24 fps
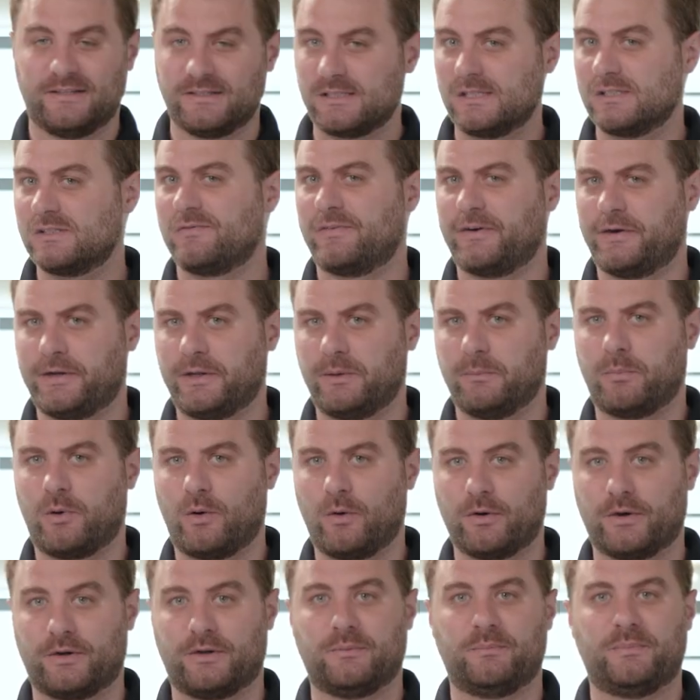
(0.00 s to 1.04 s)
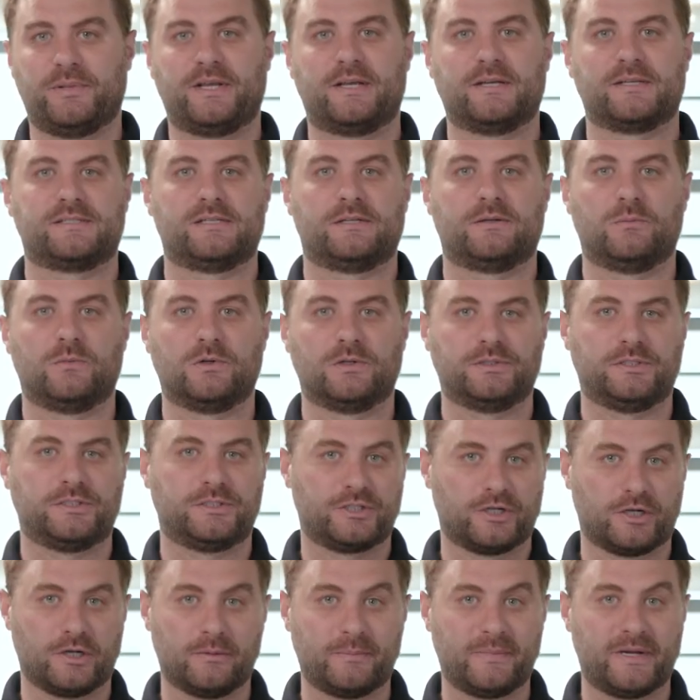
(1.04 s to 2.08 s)
This is very important because it will
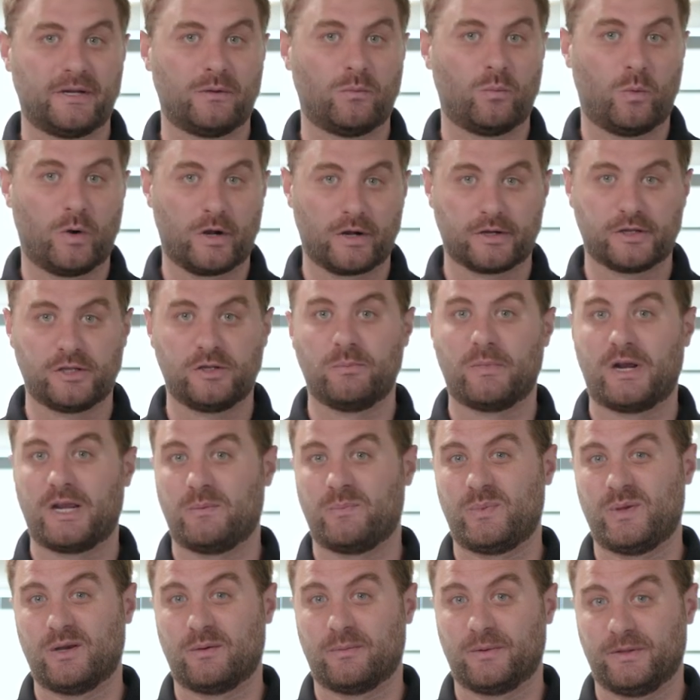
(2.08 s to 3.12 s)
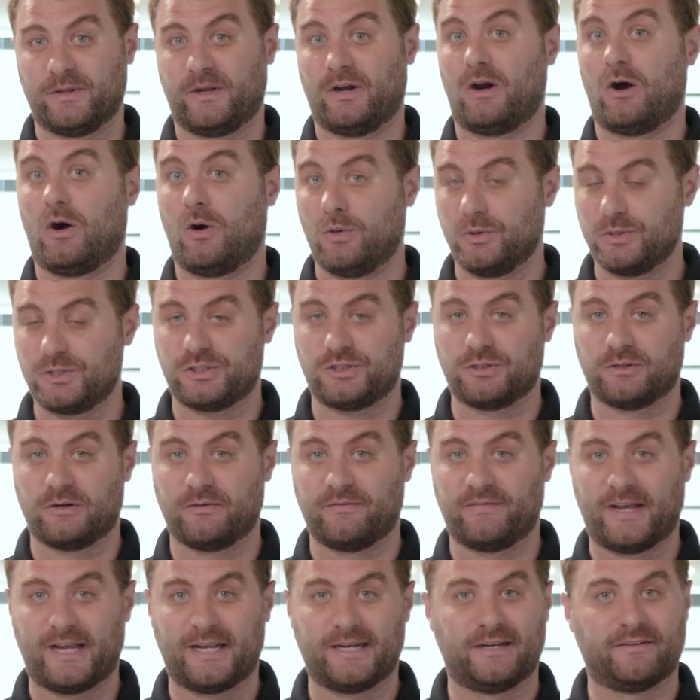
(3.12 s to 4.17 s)
determine where you might be able to host your
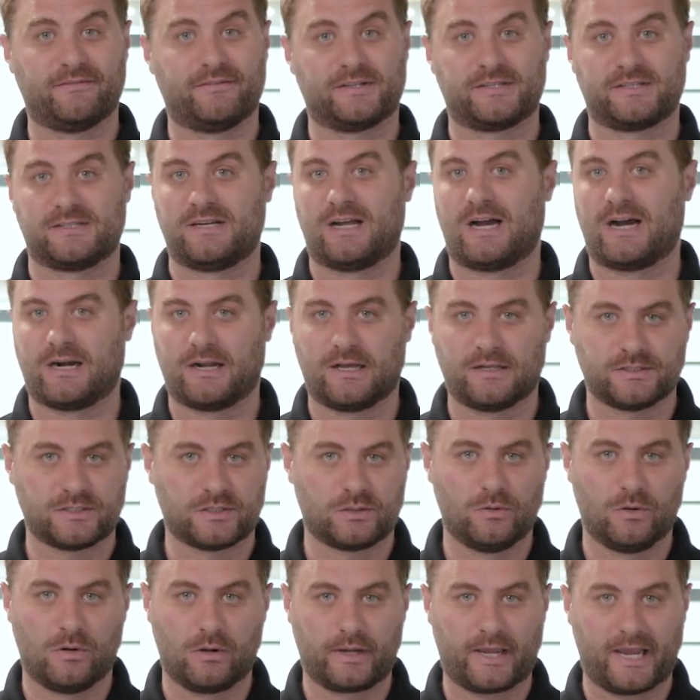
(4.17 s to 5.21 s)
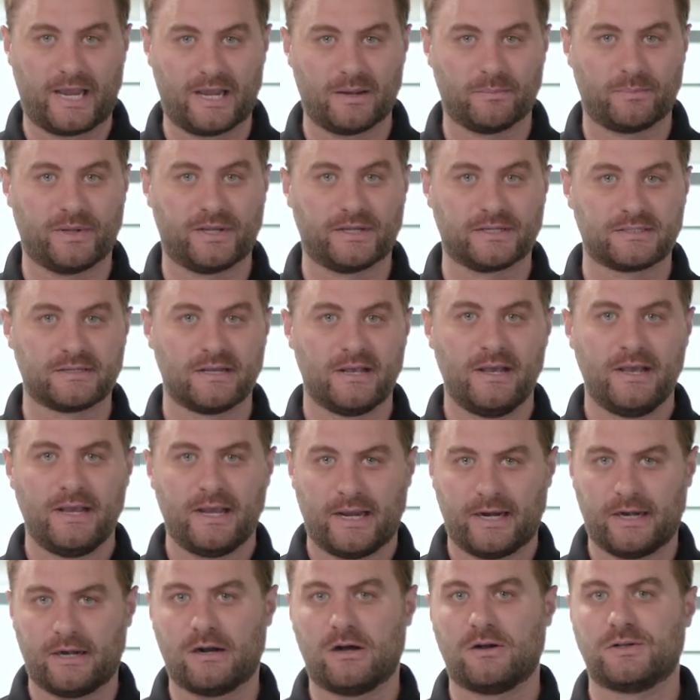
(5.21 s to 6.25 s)
event if it's not on school campus,
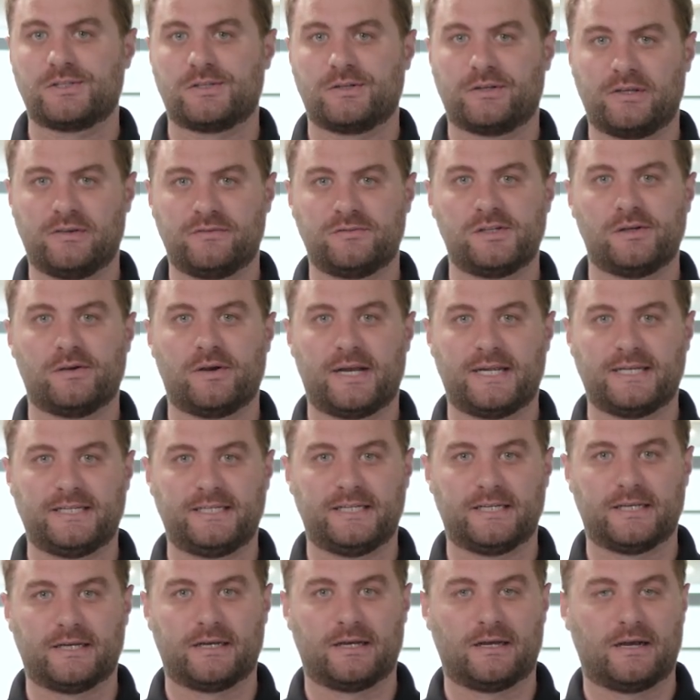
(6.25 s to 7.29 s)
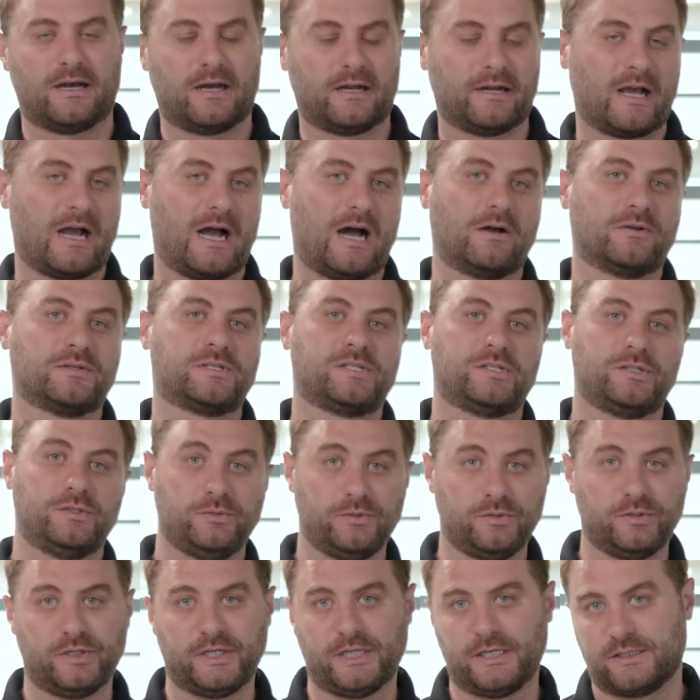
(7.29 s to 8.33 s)
and it also gives you an idea on how
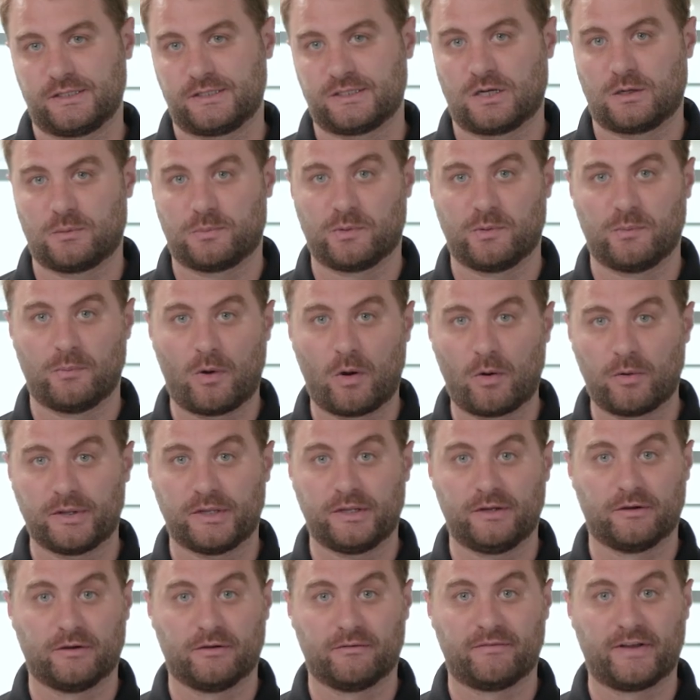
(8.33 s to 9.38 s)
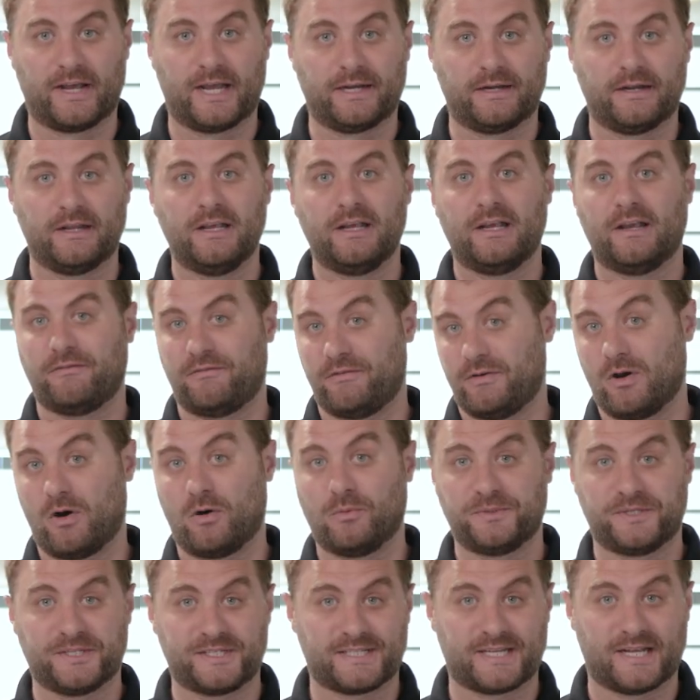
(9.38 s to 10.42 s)
soon you need to start promoting your event if you
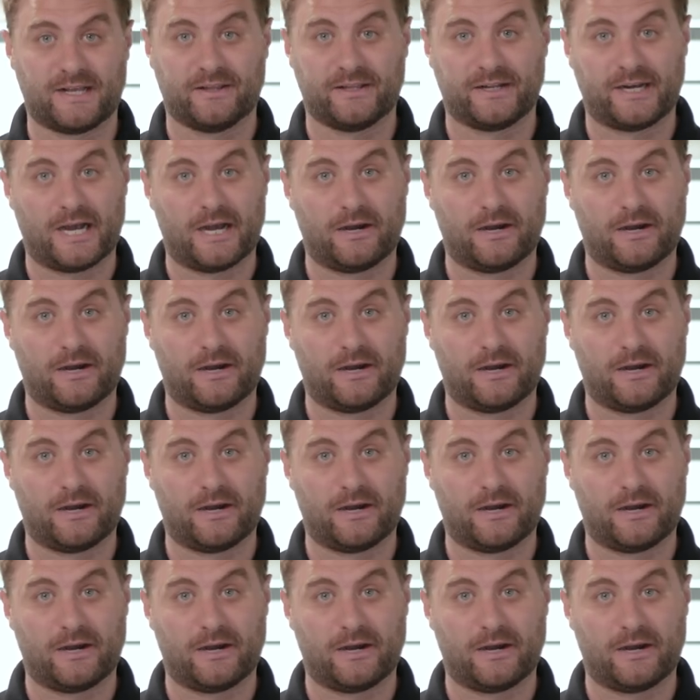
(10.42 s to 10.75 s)
hope to sell it